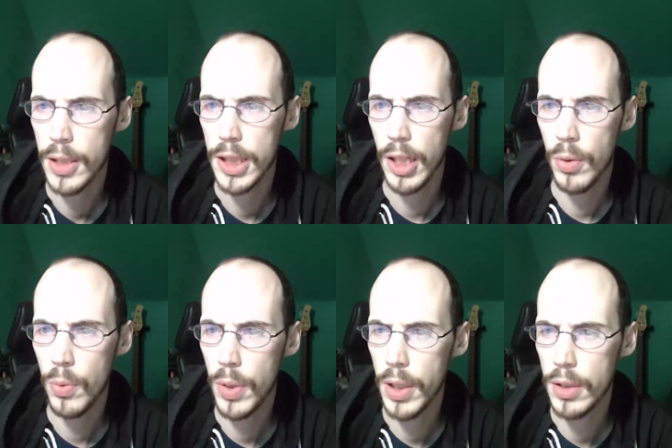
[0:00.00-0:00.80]
Second
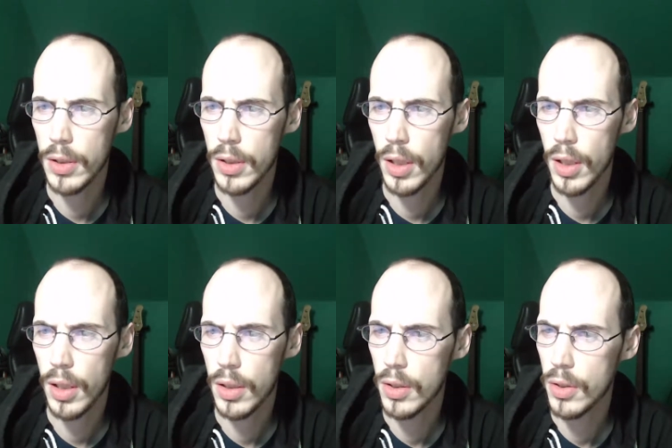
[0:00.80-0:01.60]
Queen
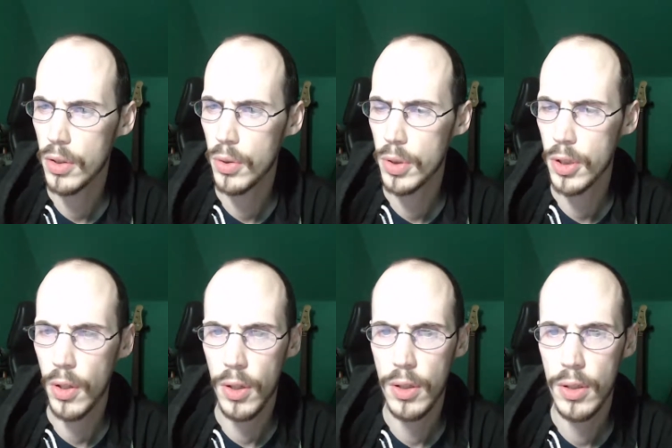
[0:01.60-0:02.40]

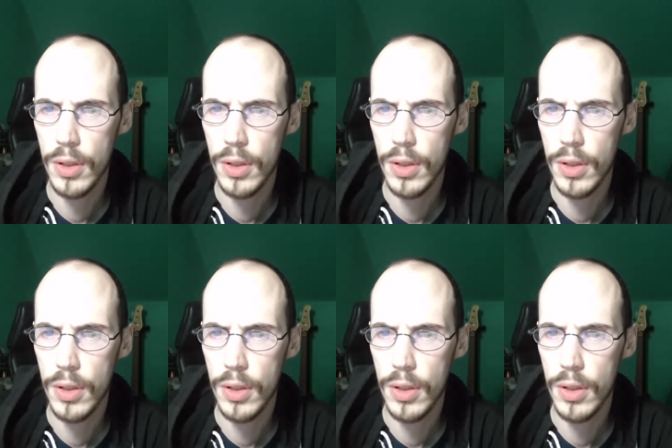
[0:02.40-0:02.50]
Duzal.